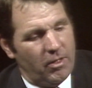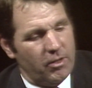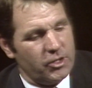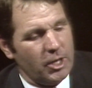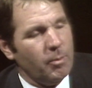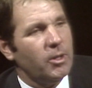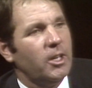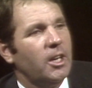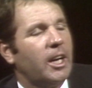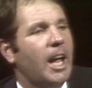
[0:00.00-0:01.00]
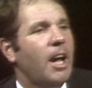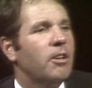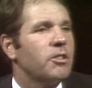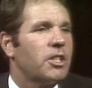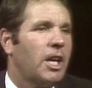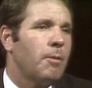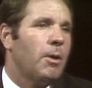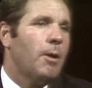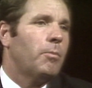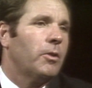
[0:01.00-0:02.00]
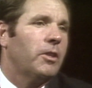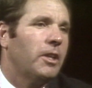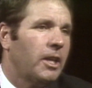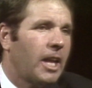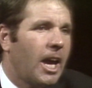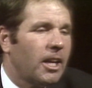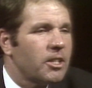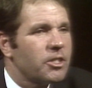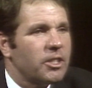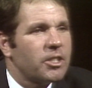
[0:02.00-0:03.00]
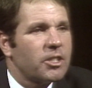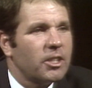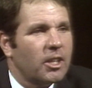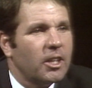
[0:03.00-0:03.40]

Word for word: some of the accountants came up with an analysis